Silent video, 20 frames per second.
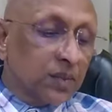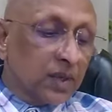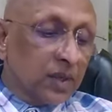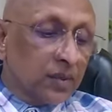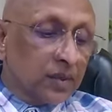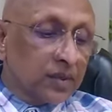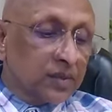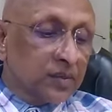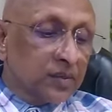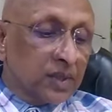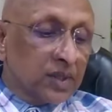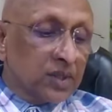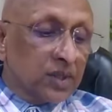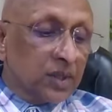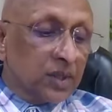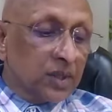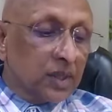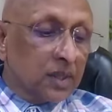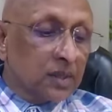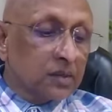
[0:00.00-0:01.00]
he was
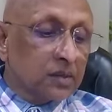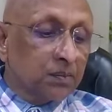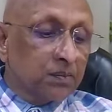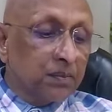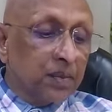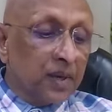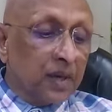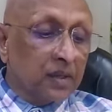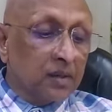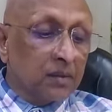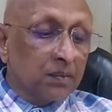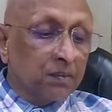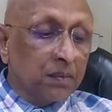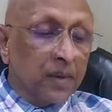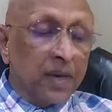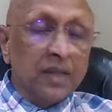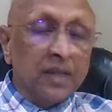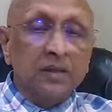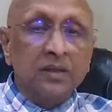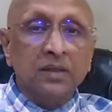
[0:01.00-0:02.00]
mentioned is
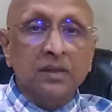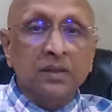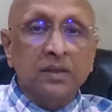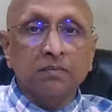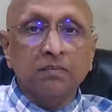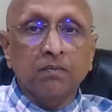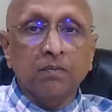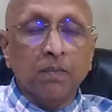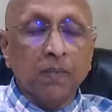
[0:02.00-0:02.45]
pains.